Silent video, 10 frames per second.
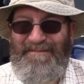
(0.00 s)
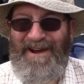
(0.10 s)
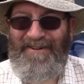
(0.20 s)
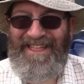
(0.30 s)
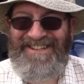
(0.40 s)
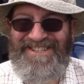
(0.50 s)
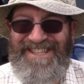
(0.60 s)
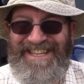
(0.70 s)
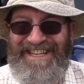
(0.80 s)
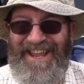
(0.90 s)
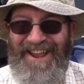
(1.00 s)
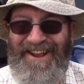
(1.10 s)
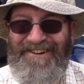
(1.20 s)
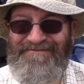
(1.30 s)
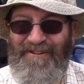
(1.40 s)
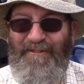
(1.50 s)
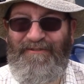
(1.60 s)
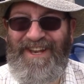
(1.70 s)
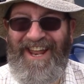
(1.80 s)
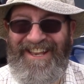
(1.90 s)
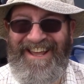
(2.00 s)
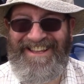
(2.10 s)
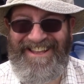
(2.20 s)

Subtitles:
Well, that's the roof done.